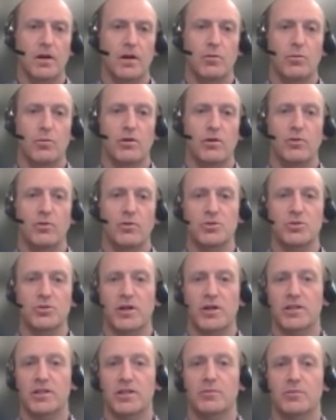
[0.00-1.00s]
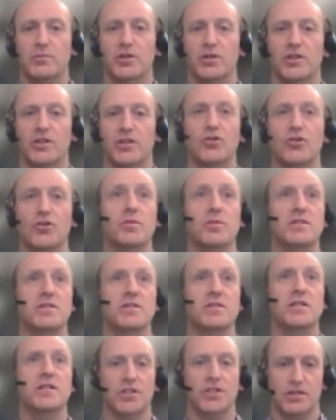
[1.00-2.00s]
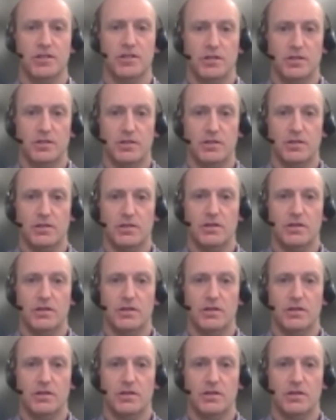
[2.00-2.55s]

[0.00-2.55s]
We've also had community drop-in sessions.